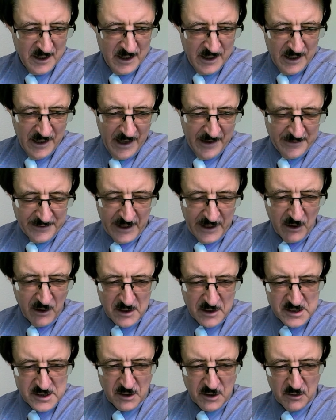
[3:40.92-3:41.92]
and they
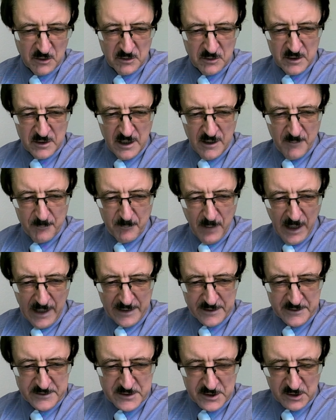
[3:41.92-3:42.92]
also
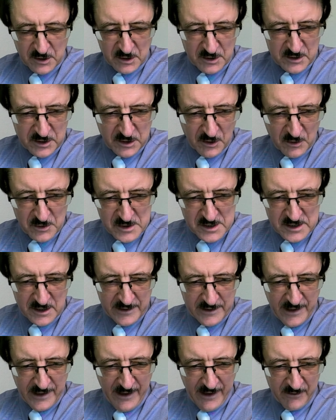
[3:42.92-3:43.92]
monitor
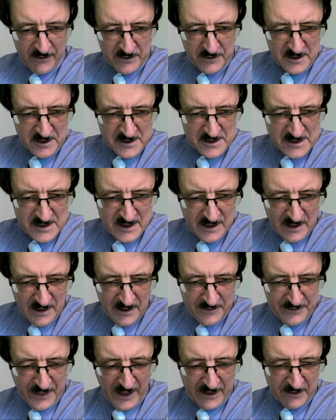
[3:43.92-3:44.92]
closely areas
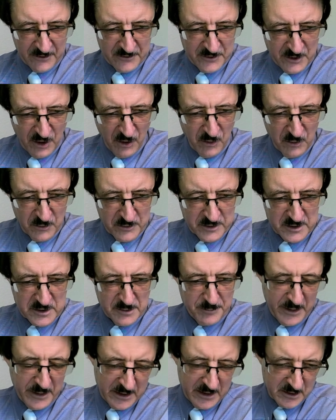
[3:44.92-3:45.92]
that are known to
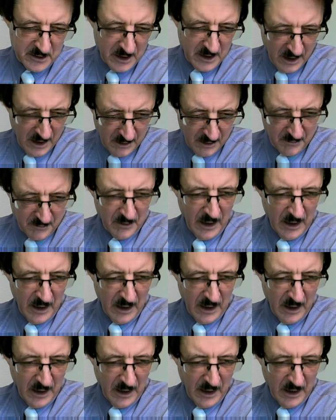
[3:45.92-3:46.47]
be uh,